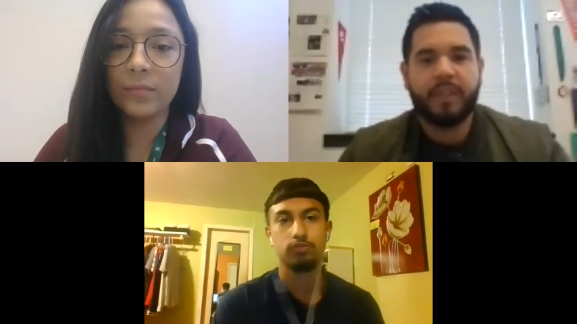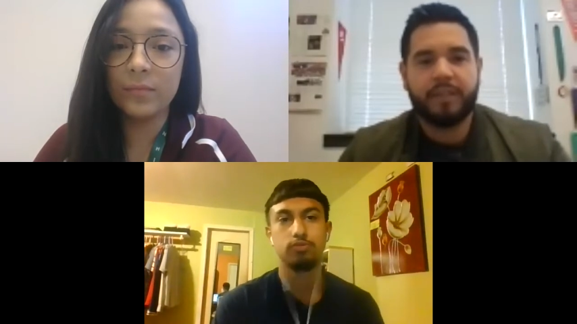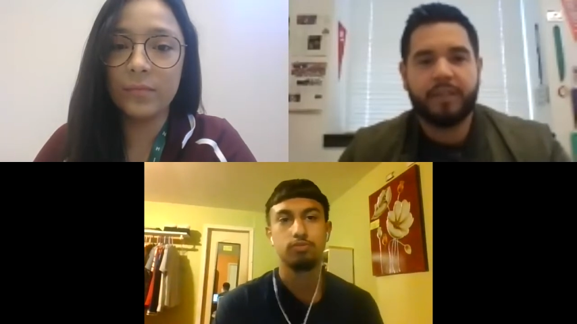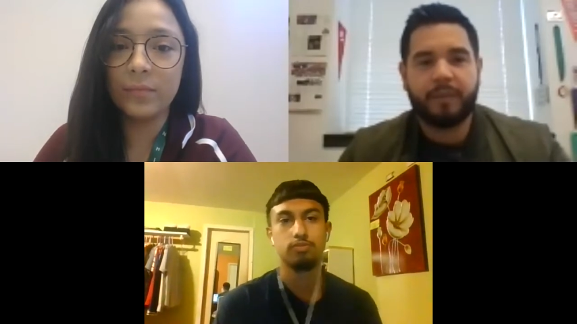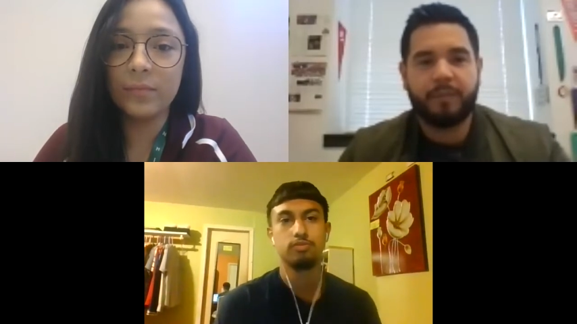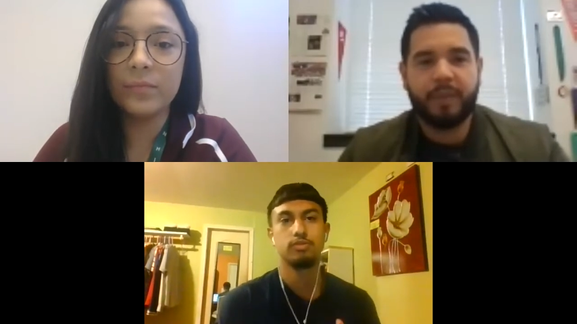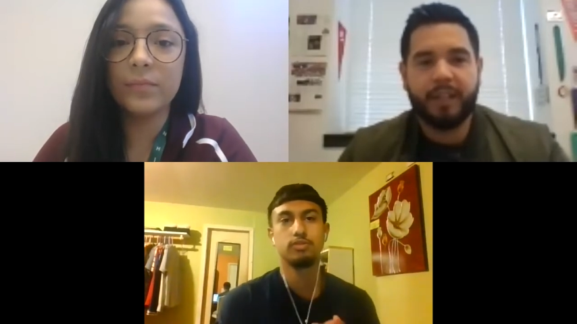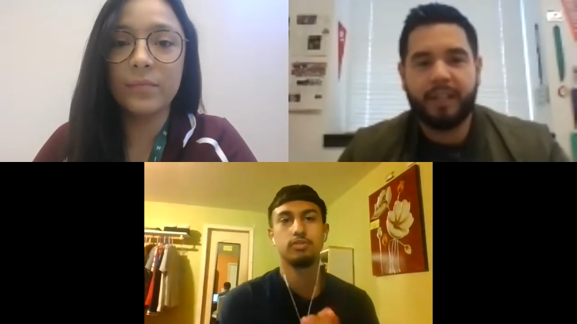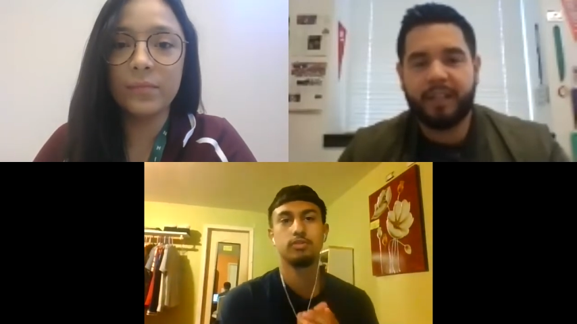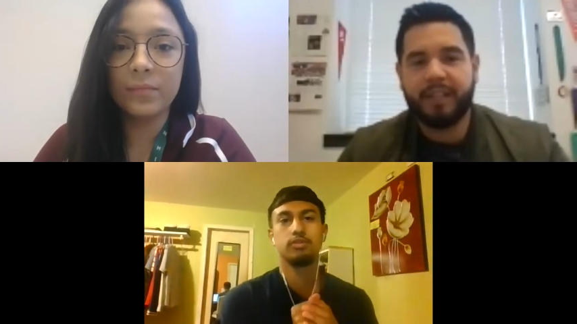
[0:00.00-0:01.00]
Speaker 1: So
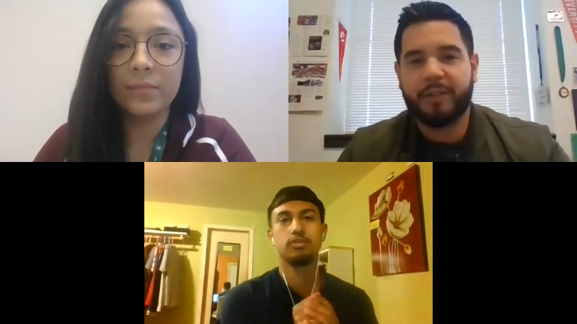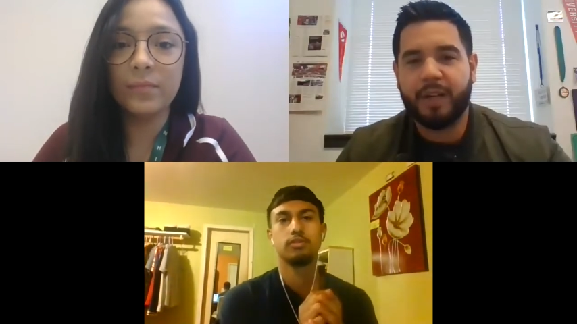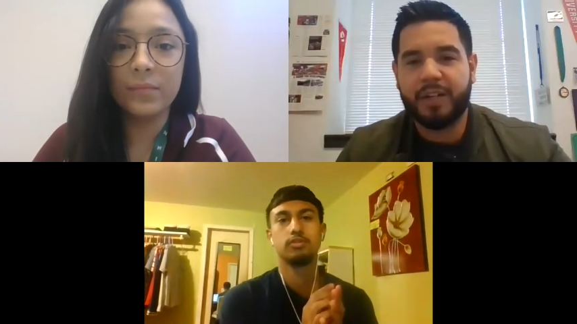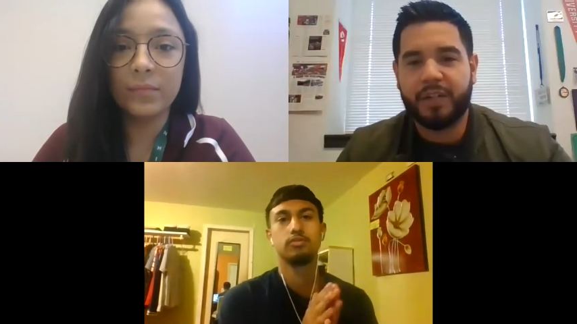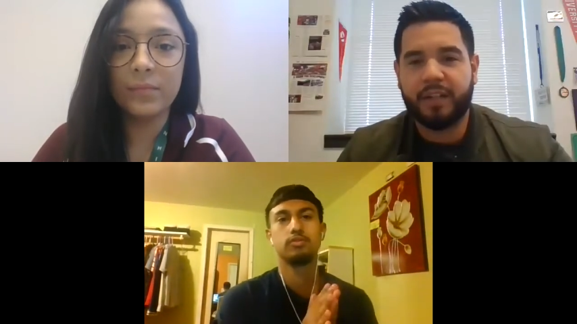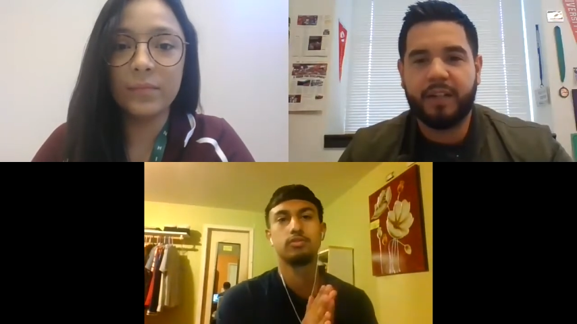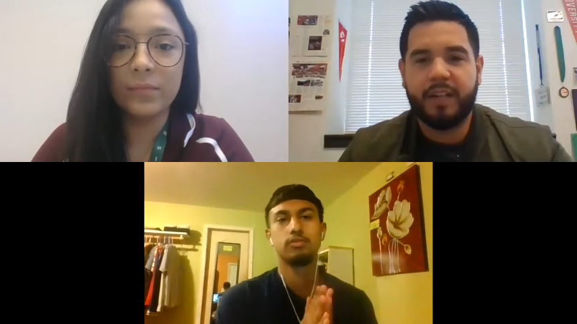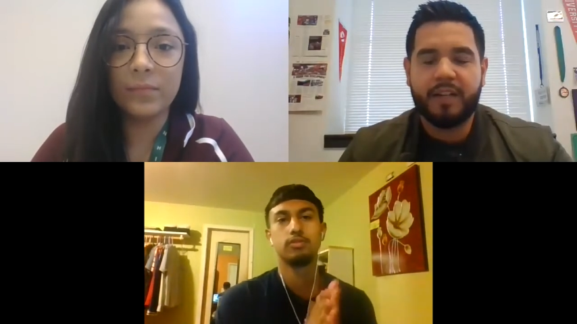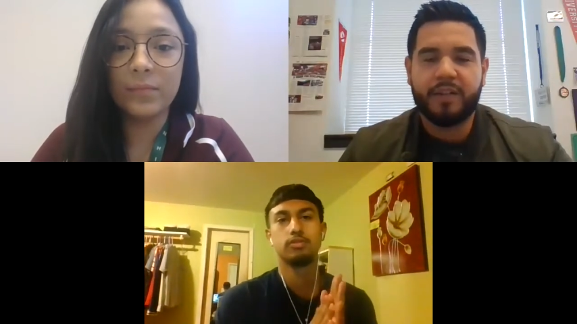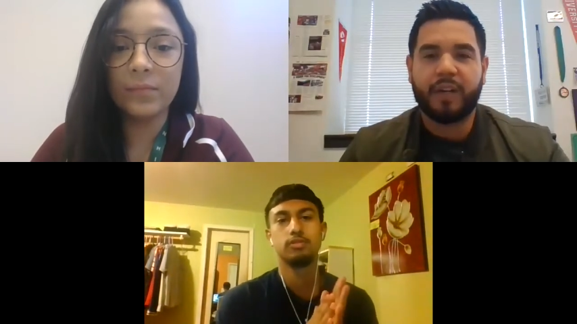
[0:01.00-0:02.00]
really good
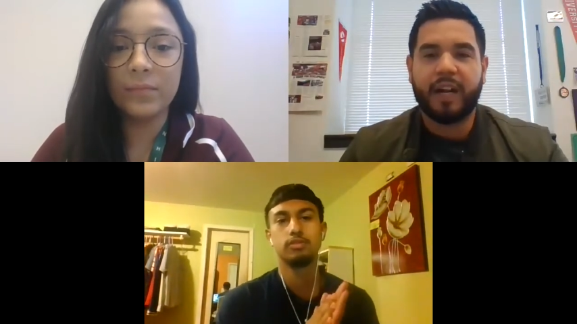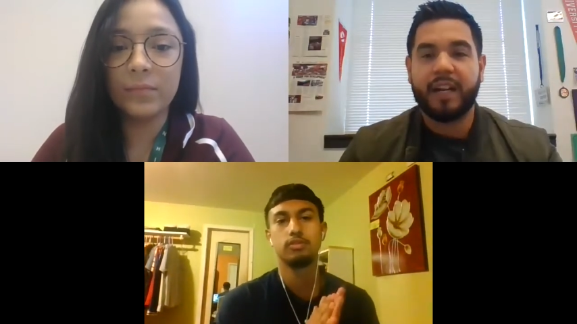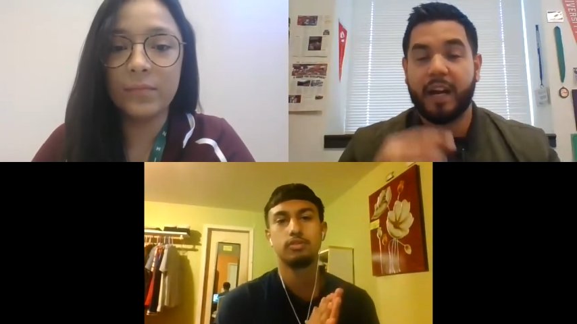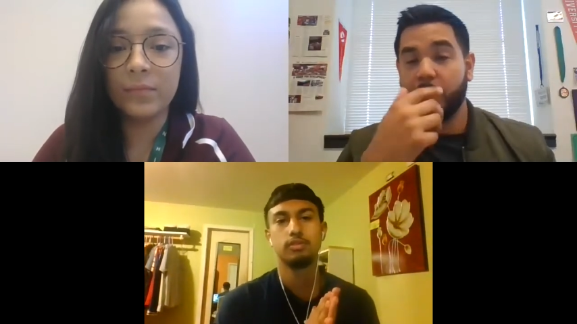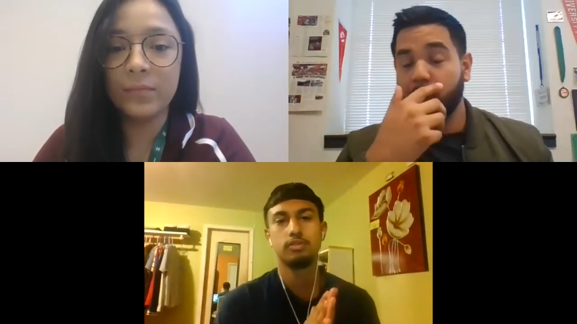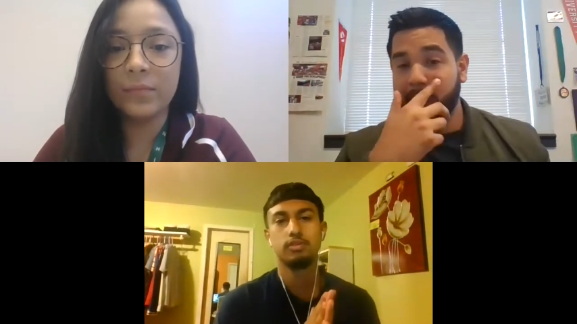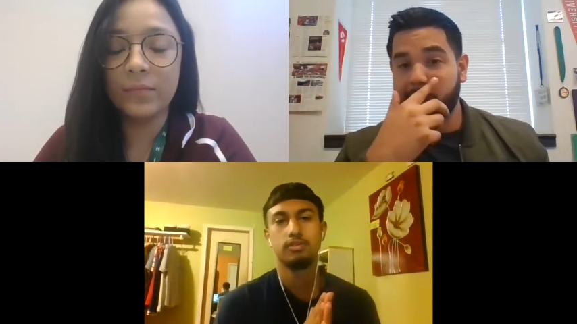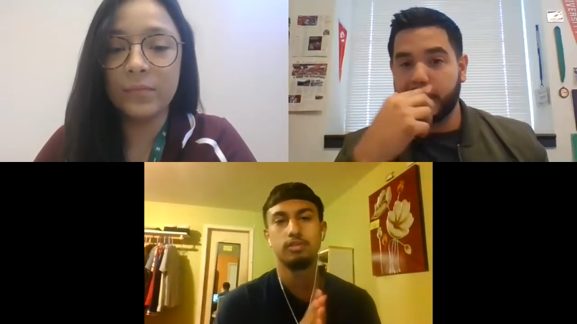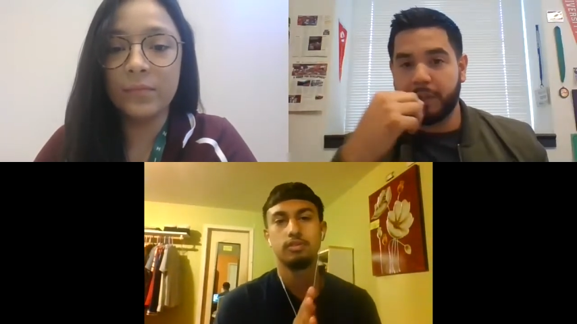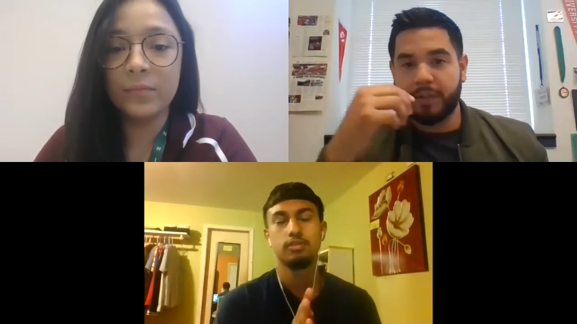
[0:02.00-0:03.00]
question. So kind of how I
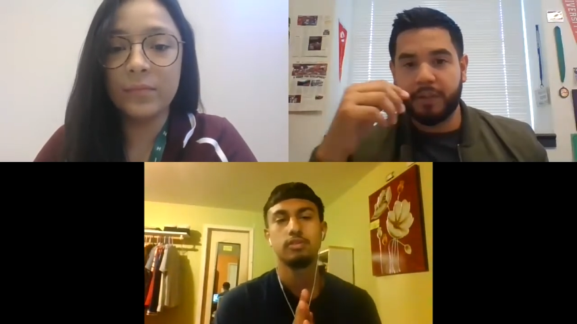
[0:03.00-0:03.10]
wanted to,